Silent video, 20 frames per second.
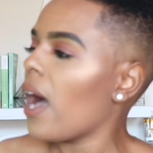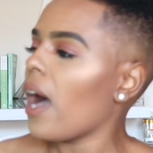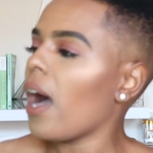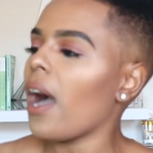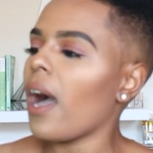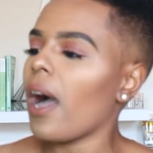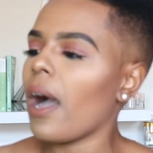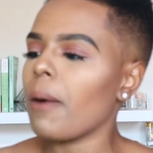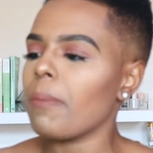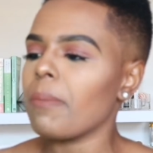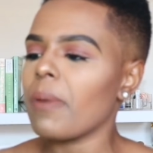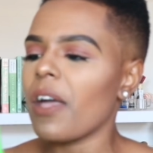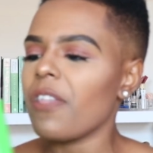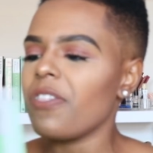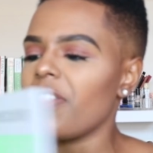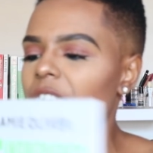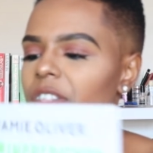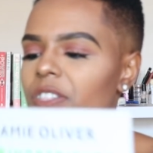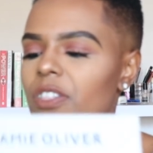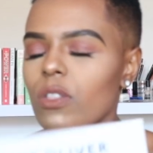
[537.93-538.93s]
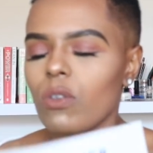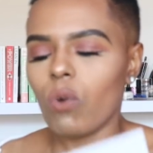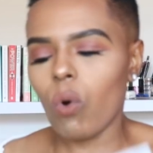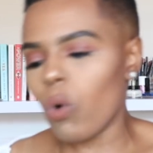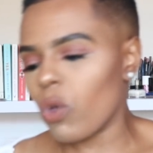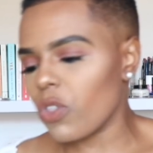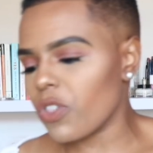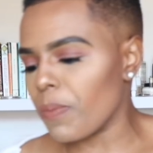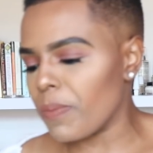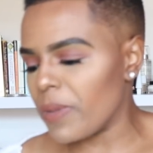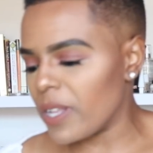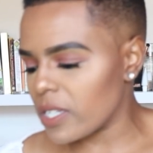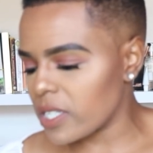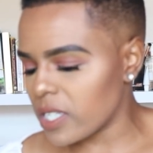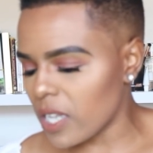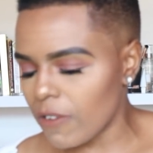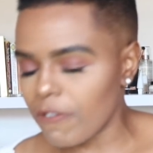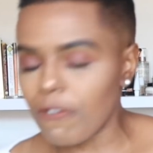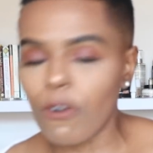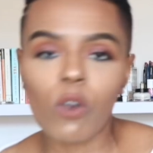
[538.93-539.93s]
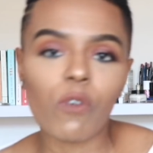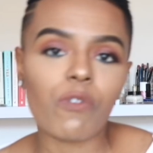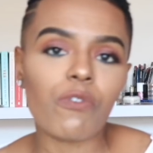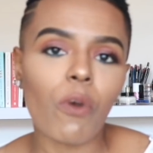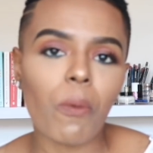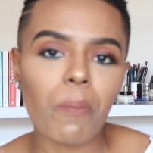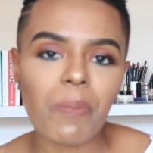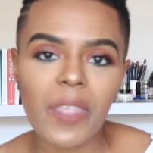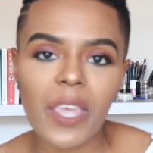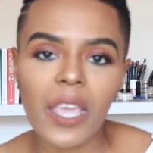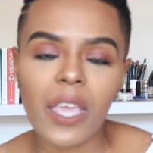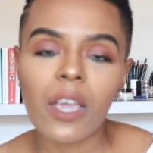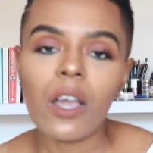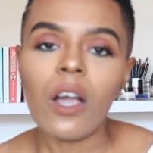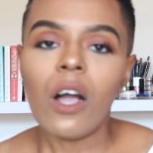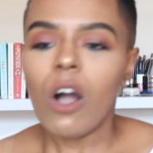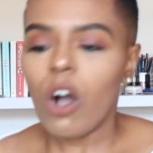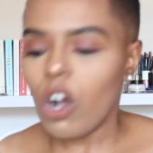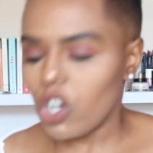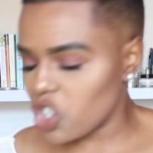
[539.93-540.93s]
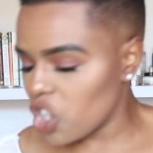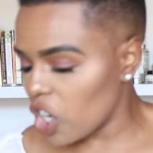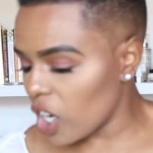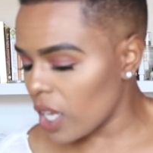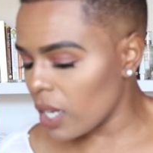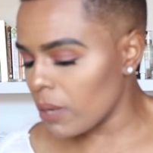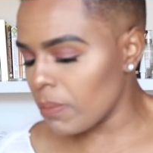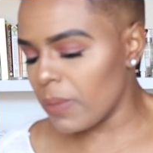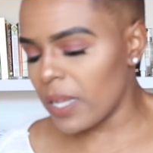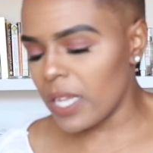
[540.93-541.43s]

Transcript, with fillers: and then all the meals that follow from there are chicken